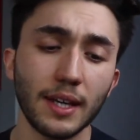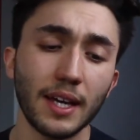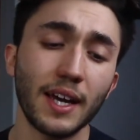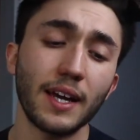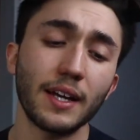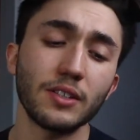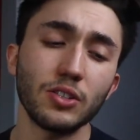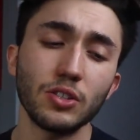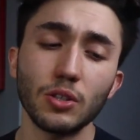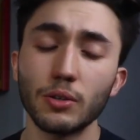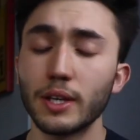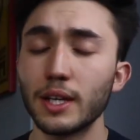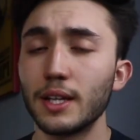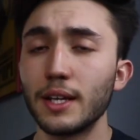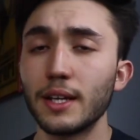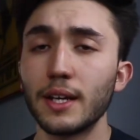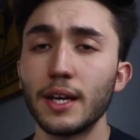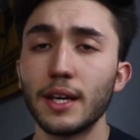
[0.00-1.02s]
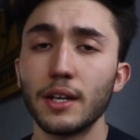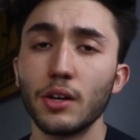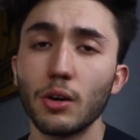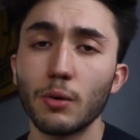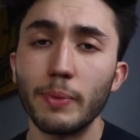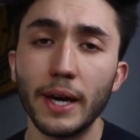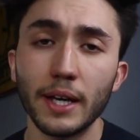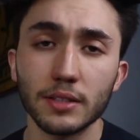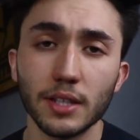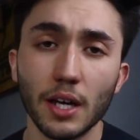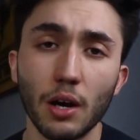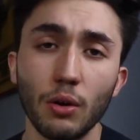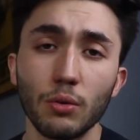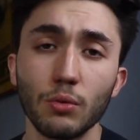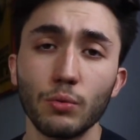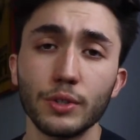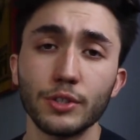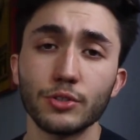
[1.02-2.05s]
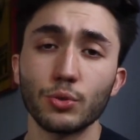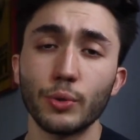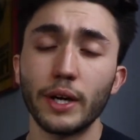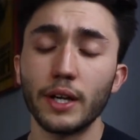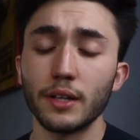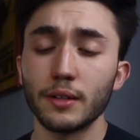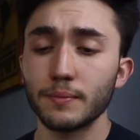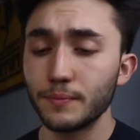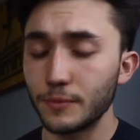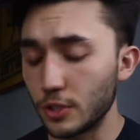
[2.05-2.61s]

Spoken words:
and you don't get lightheaded or pass out when you're squatting.